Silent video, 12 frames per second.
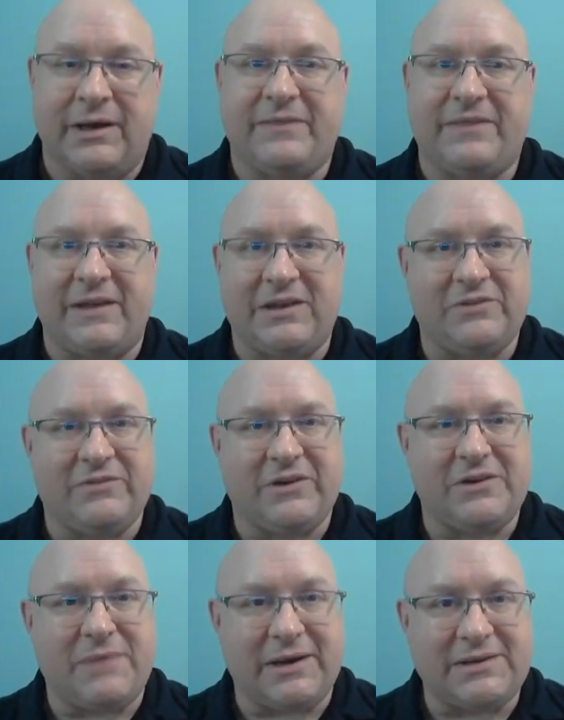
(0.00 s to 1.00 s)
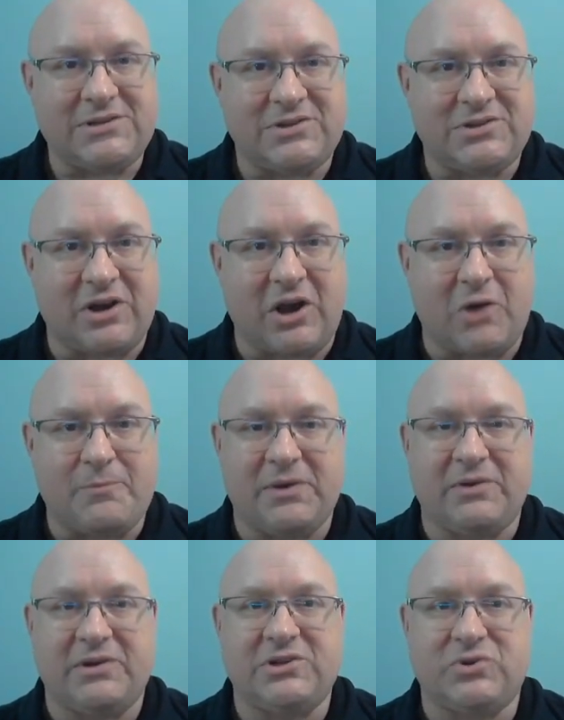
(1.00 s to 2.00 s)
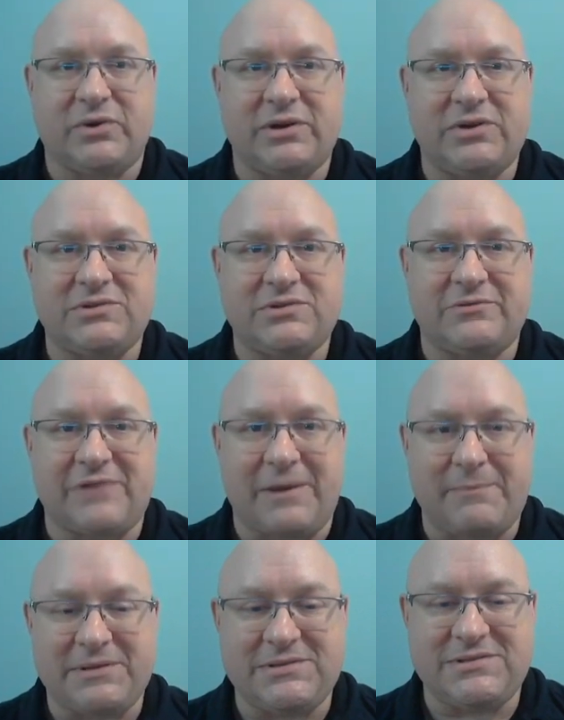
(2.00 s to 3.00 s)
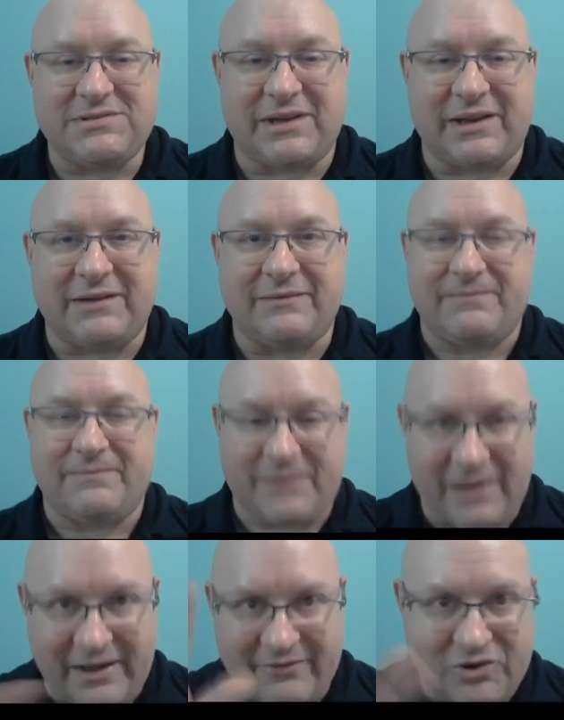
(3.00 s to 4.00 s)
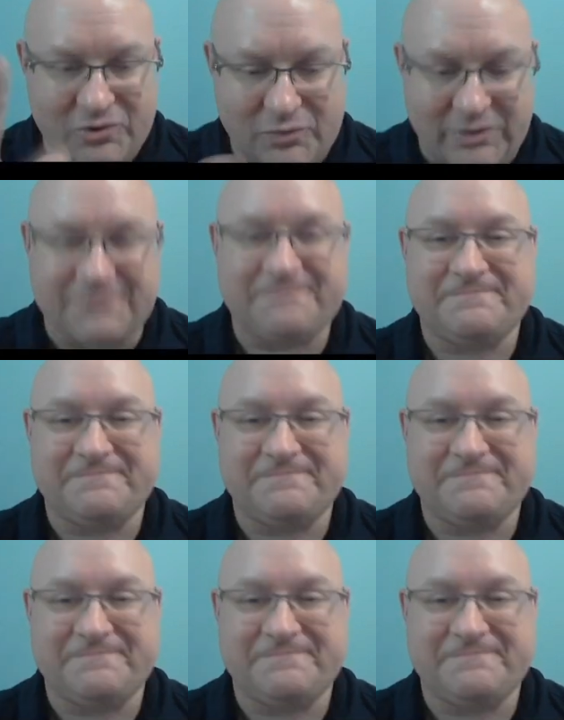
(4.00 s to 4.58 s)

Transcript: Thank you very much. I hope you enjoy using Rapids, and have a good one.